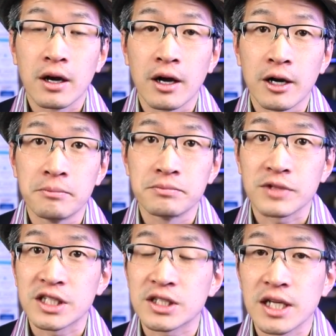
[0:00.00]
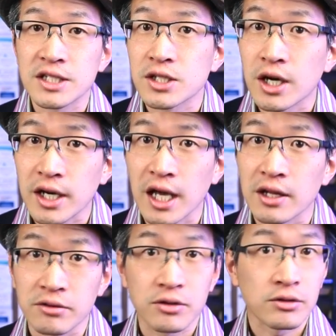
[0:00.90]
Um, it's it's not
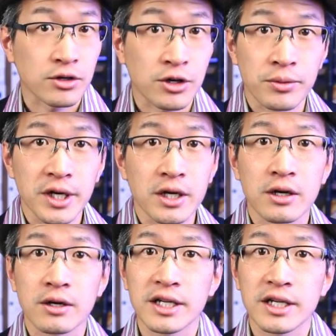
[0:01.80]
your career.